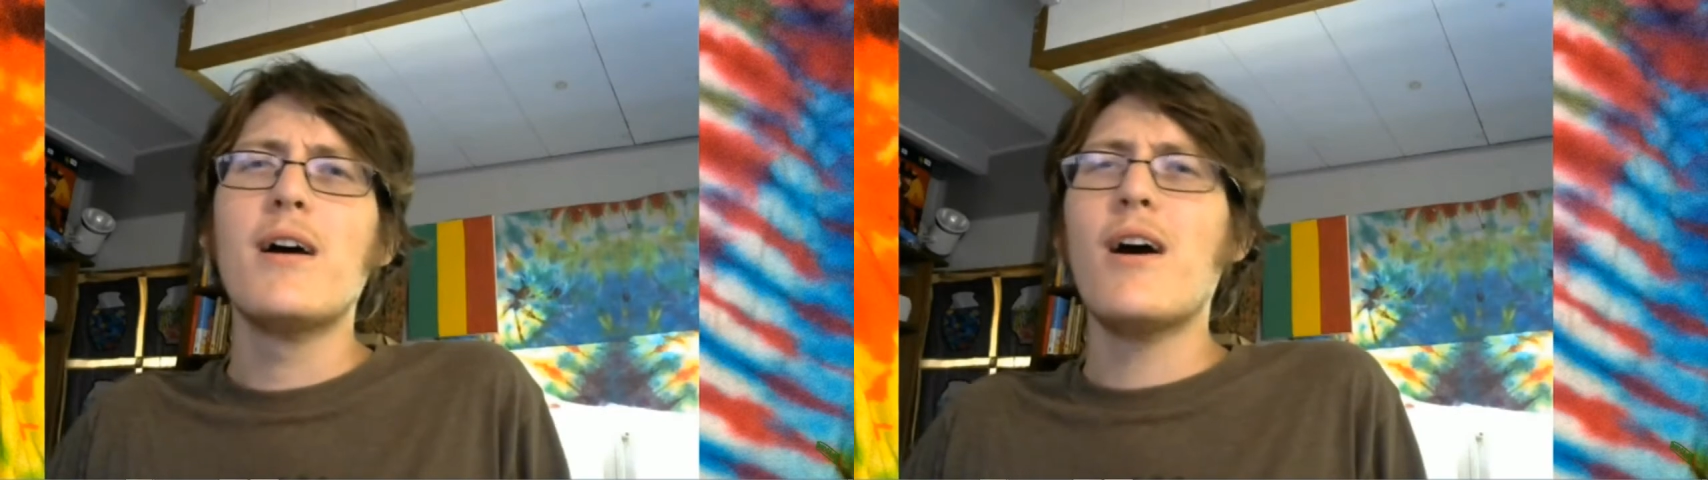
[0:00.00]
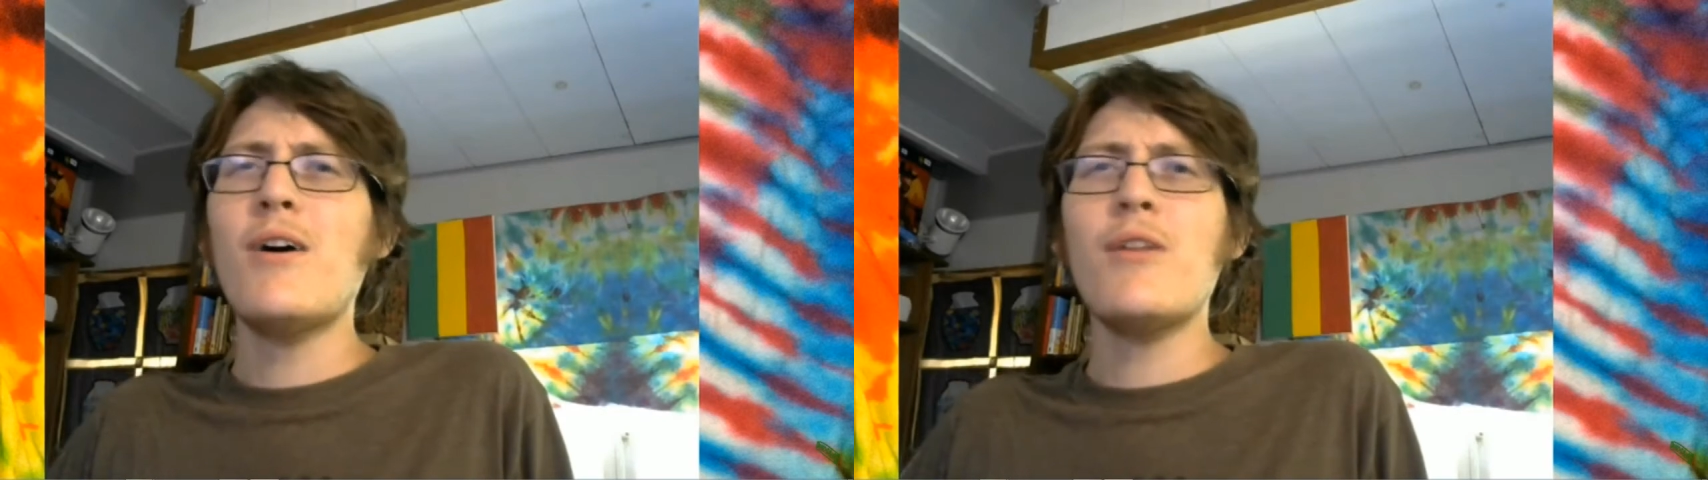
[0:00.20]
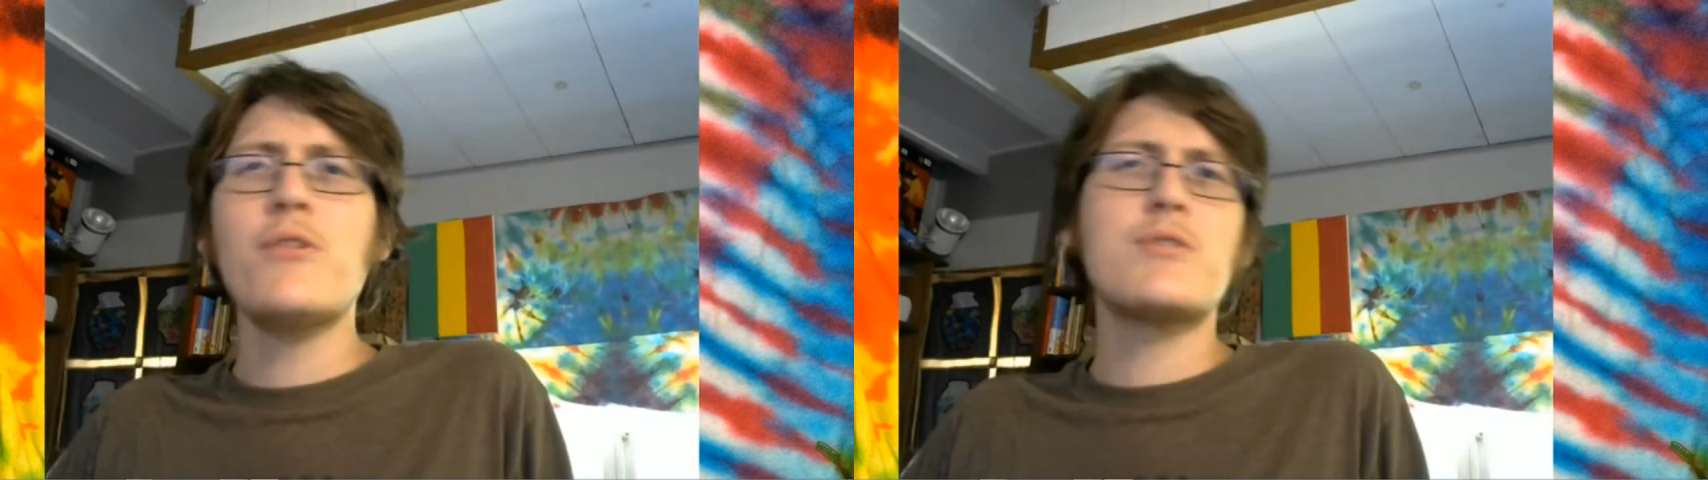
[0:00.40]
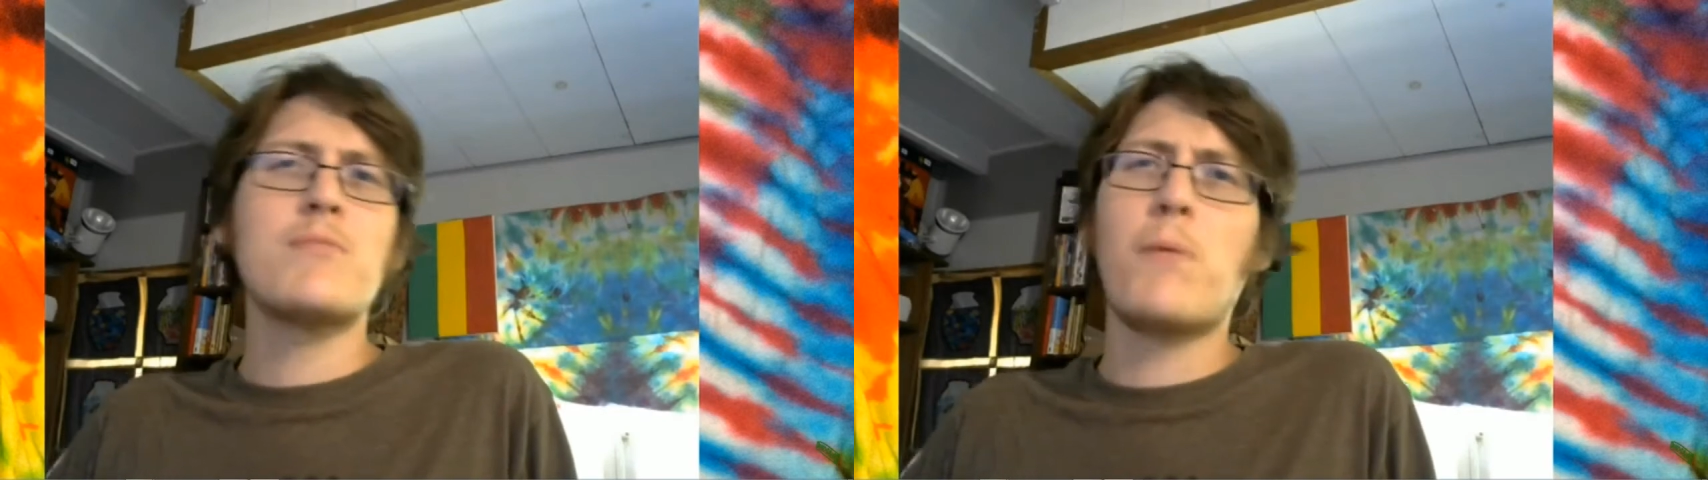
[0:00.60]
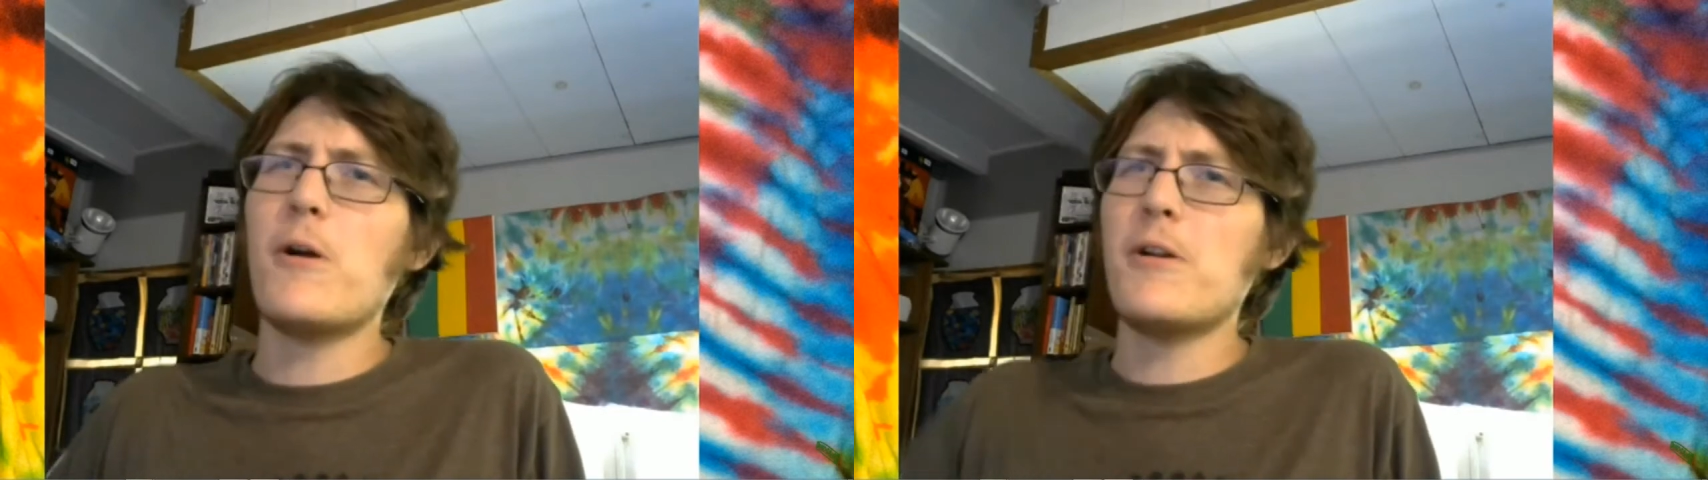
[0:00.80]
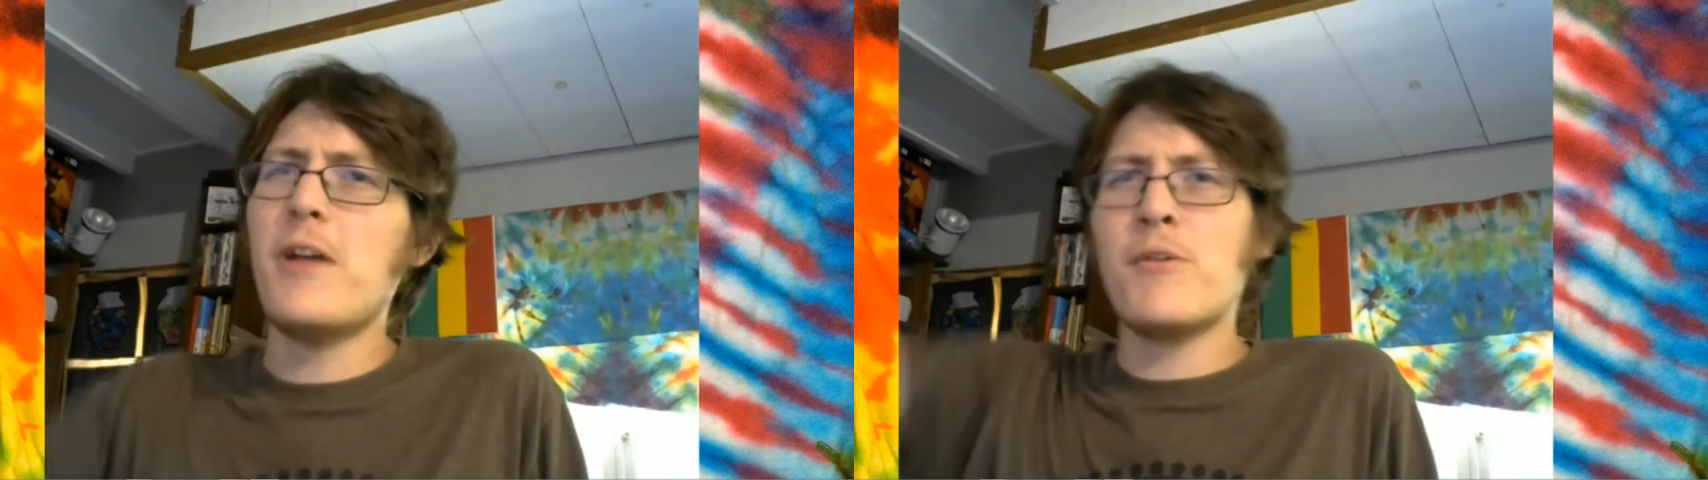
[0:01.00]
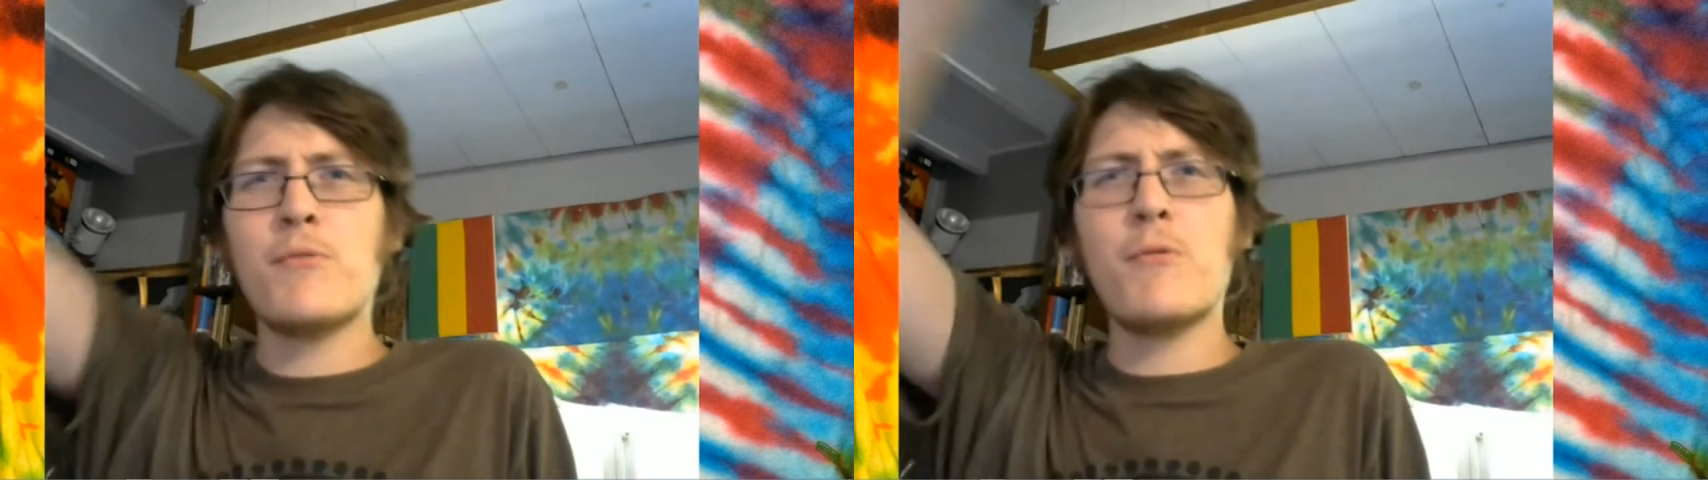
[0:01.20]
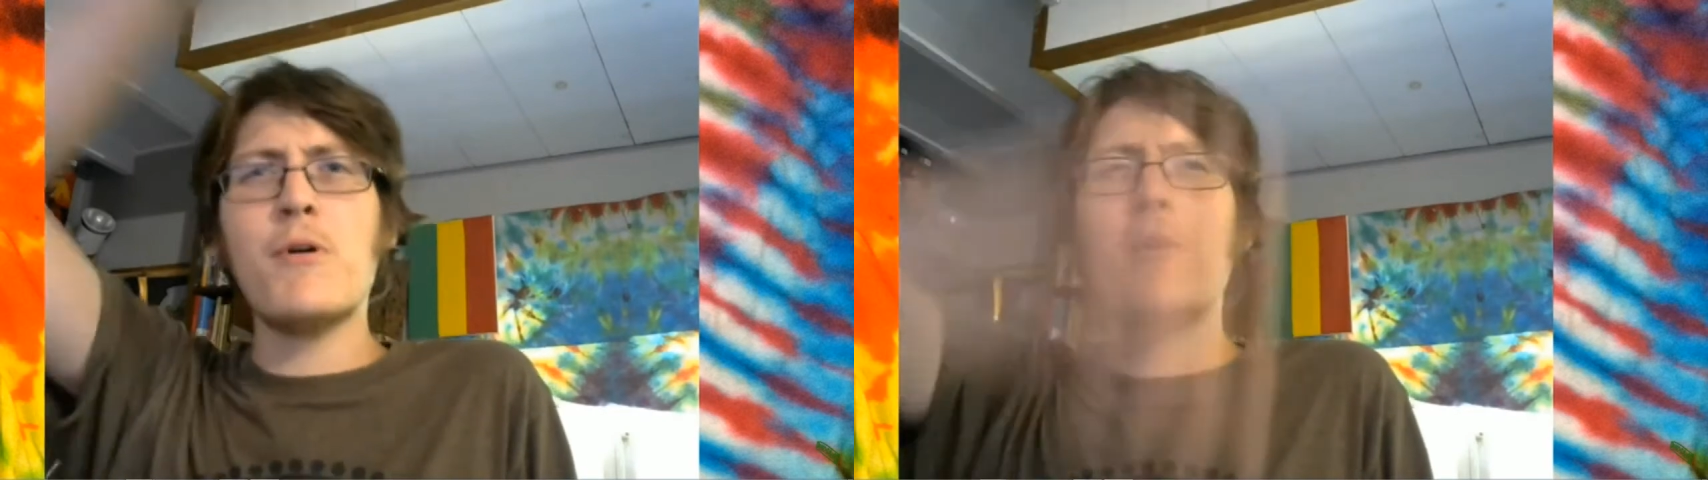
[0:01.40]
Oh, there's a bar down the
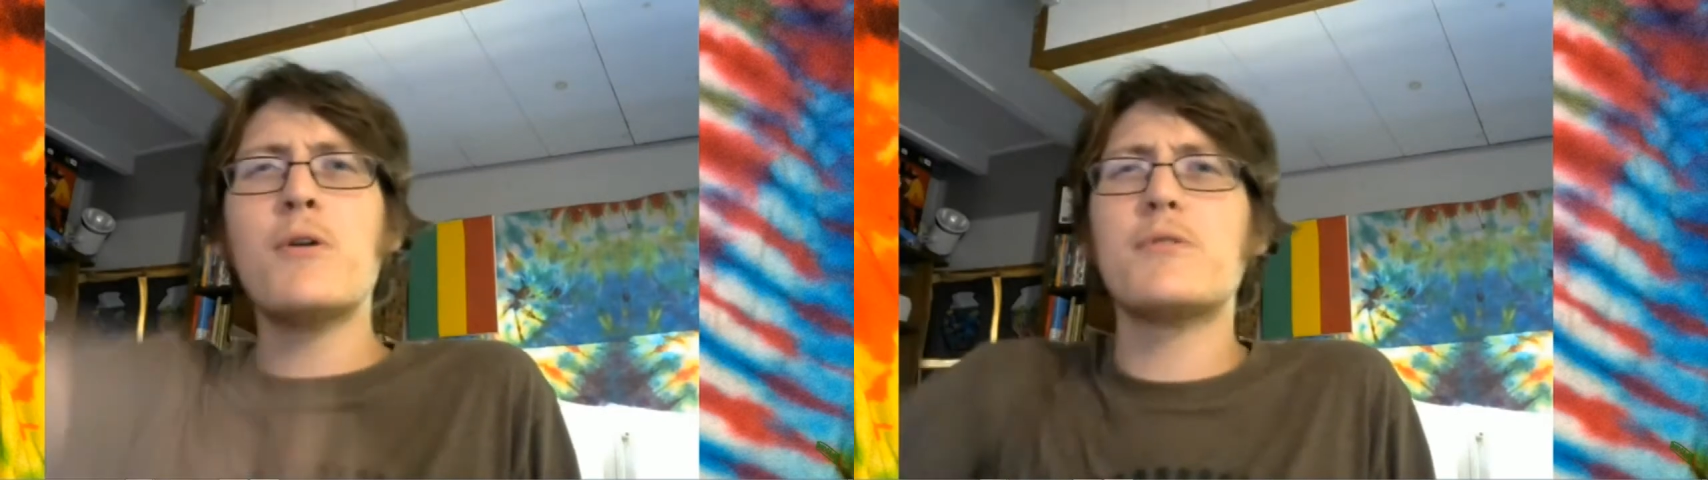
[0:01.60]
road.